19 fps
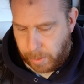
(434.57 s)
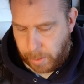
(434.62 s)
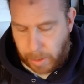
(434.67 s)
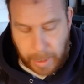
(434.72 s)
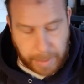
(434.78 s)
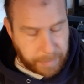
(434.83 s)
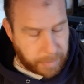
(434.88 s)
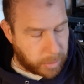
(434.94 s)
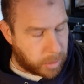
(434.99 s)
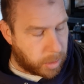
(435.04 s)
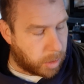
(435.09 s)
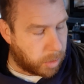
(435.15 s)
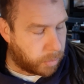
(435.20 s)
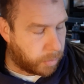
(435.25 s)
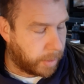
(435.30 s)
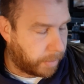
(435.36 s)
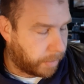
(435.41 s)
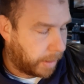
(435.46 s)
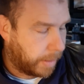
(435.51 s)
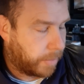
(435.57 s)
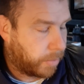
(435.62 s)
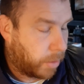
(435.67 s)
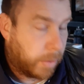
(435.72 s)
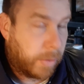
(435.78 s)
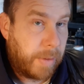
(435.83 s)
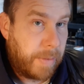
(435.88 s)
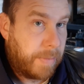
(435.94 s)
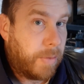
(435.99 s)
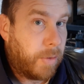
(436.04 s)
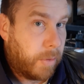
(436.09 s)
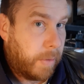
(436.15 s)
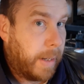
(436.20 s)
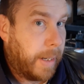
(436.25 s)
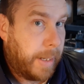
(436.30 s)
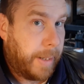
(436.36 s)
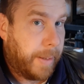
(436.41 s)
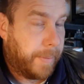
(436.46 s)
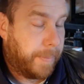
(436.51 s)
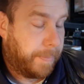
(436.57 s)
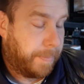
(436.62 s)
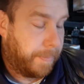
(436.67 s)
I've got grade concrete floor out here.